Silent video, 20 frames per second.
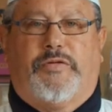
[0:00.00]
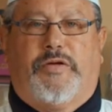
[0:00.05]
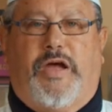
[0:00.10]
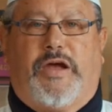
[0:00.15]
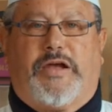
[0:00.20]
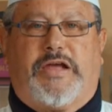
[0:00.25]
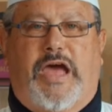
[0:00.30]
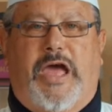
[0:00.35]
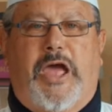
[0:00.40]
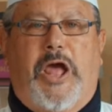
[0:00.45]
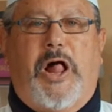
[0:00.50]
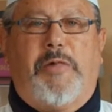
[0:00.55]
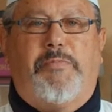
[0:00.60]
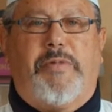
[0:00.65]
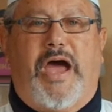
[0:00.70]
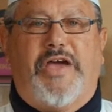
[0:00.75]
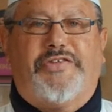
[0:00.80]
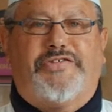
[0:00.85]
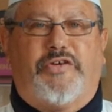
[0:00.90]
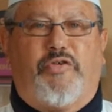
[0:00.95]
Okay,
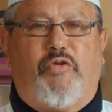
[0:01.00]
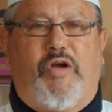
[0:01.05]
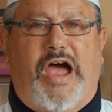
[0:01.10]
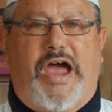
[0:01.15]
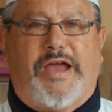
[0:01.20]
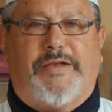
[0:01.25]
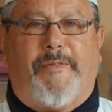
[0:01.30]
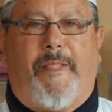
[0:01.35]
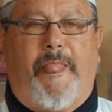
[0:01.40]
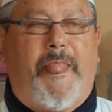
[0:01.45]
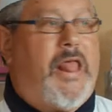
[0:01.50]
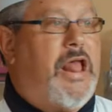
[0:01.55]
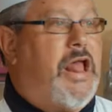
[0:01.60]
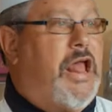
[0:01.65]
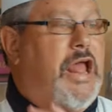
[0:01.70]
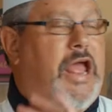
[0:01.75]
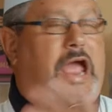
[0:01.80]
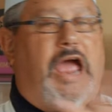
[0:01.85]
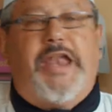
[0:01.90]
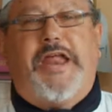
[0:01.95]
elbows are great.
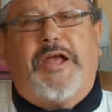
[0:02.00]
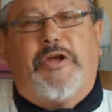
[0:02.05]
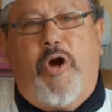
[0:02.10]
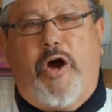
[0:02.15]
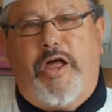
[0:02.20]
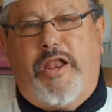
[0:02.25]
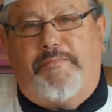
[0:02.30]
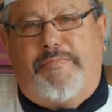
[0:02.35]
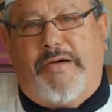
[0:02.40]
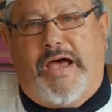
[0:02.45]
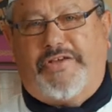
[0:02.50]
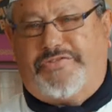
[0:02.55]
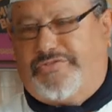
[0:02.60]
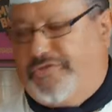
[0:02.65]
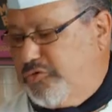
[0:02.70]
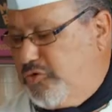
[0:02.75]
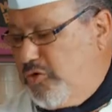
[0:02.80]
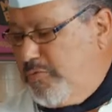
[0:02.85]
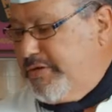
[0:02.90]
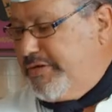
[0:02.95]
Any kind of
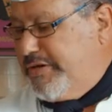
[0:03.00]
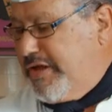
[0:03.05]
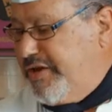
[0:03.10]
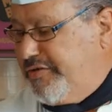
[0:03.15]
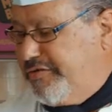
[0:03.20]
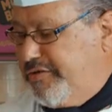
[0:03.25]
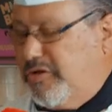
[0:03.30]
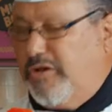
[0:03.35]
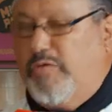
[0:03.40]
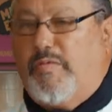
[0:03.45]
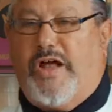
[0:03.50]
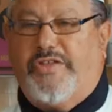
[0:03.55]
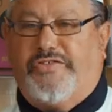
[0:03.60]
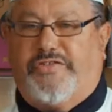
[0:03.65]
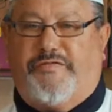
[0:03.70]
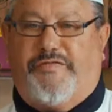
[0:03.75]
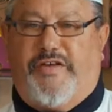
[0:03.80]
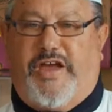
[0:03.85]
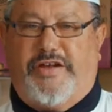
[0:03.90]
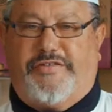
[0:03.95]
pasta is good, but these little
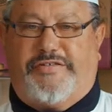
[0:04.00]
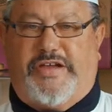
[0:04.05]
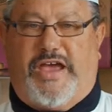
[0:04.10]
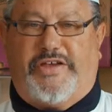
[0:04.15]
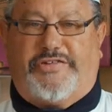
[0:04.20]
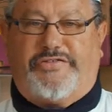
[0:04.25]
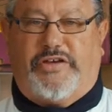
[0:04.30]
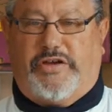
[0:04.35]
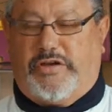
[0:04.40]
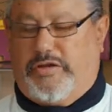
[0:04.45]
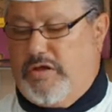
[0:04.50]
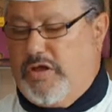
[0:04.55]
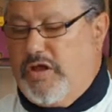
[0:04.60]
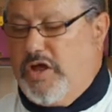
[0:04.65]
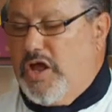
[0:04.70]
ones are fantastic.